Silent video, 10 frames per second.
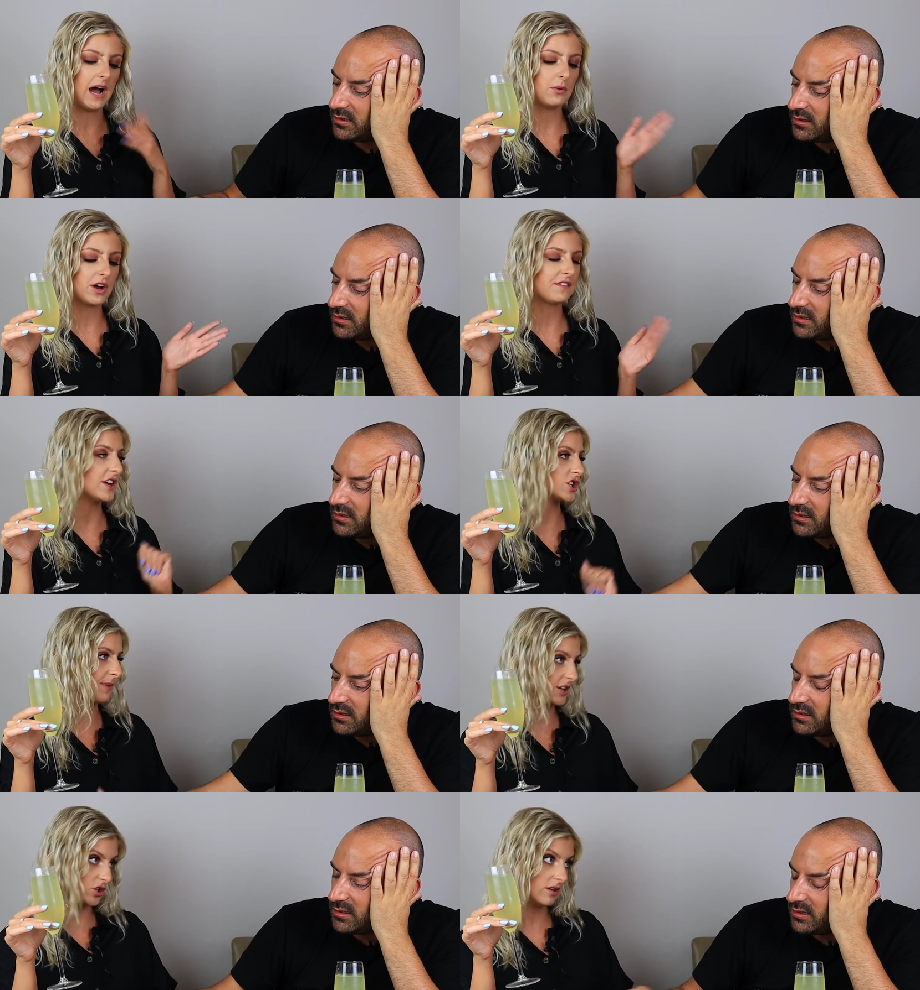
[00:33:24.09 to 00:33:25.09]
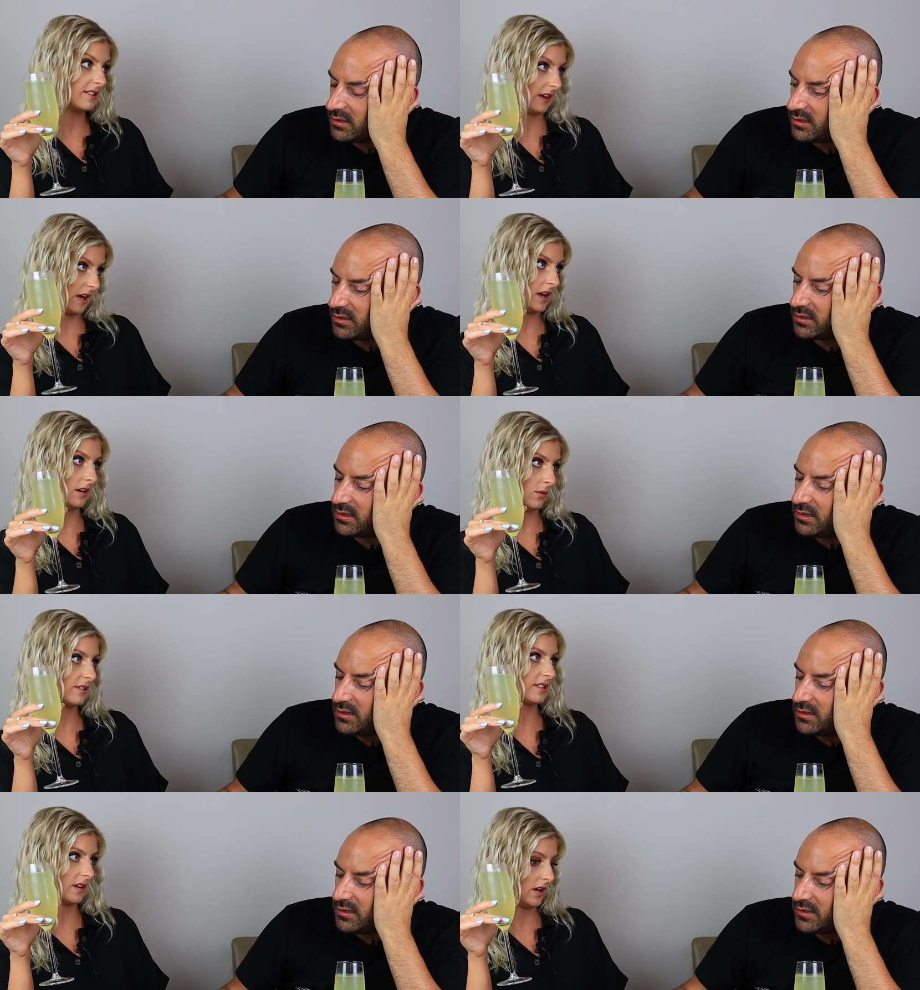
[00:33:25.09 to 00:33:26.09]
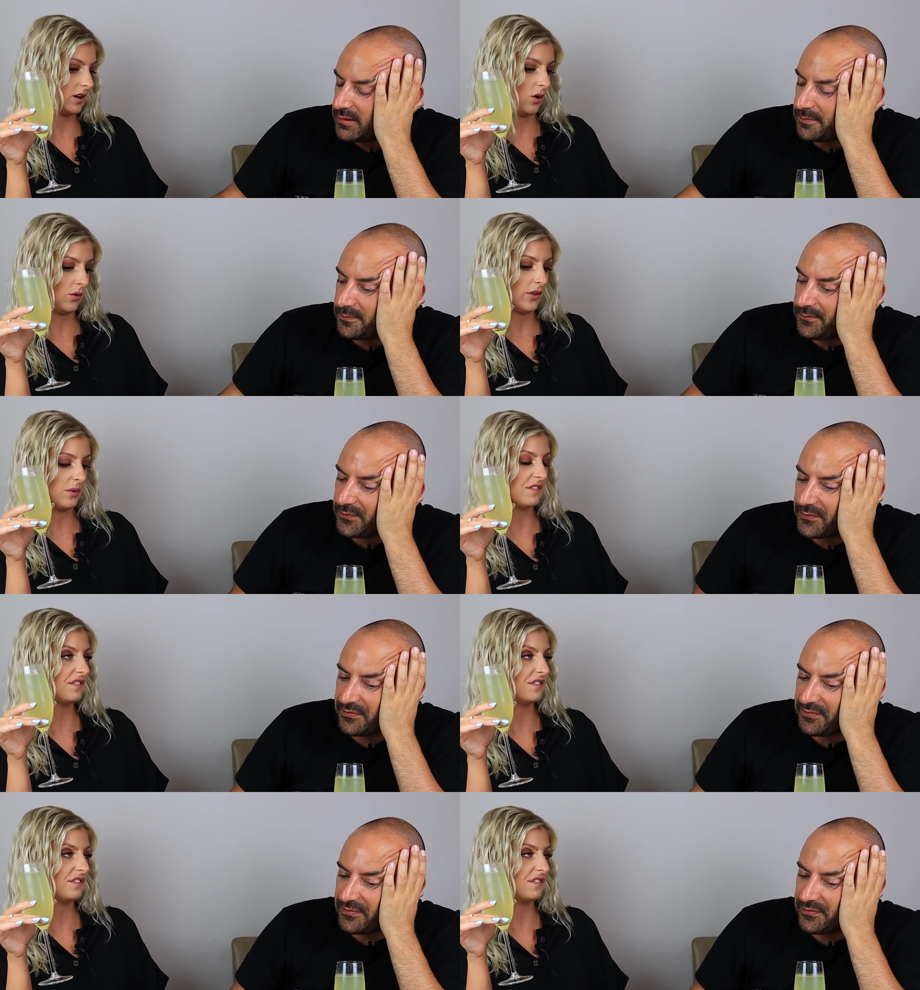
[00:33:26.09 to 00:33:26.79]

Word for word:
Speaker 1: and we're gonna finish it by Tuesday, and no one's gonna know that we